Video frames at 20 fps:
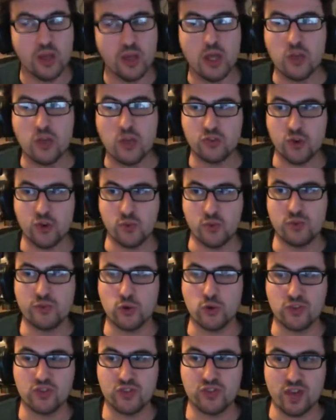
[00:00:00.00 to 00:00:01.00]
So you've got
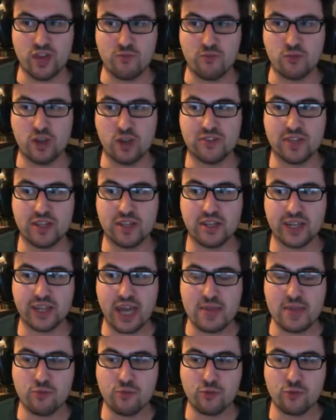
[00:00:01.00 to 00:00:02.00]
this general idea that
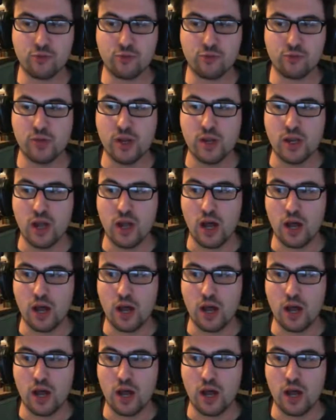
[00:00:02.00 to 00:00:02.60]
came through.